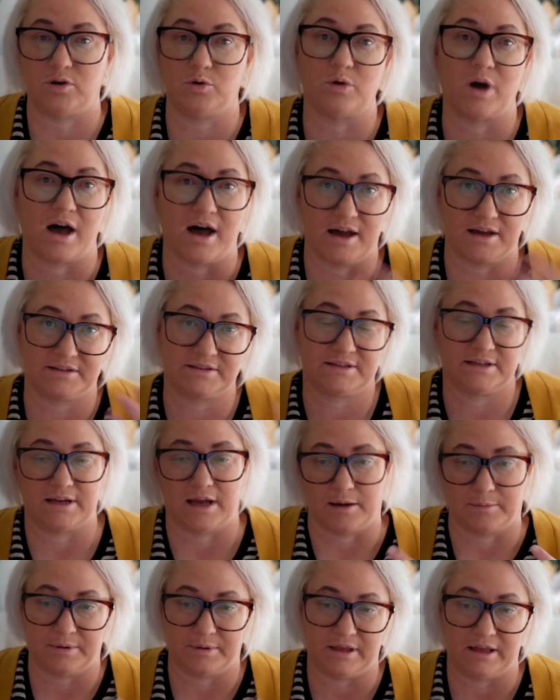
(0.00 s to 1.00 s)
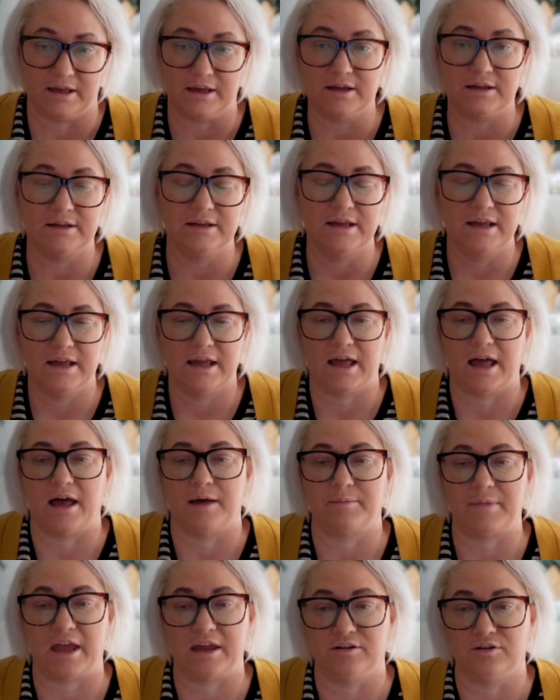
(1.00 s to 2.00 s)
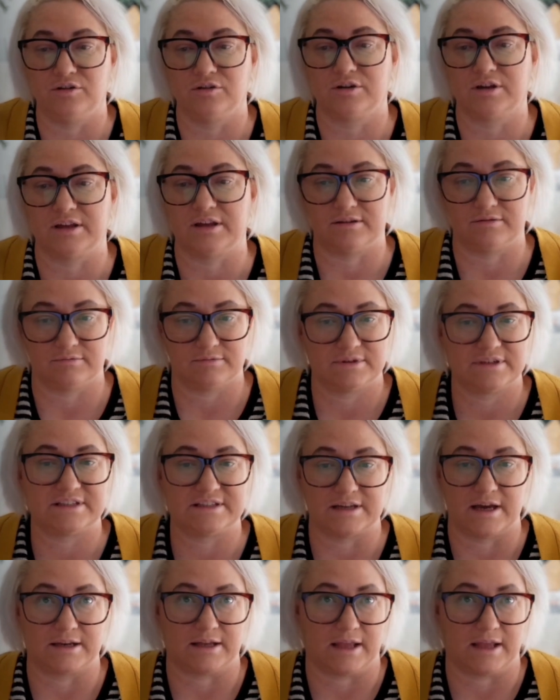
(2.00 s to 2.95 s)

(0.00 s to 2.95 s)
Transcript: you asked it up here and you can start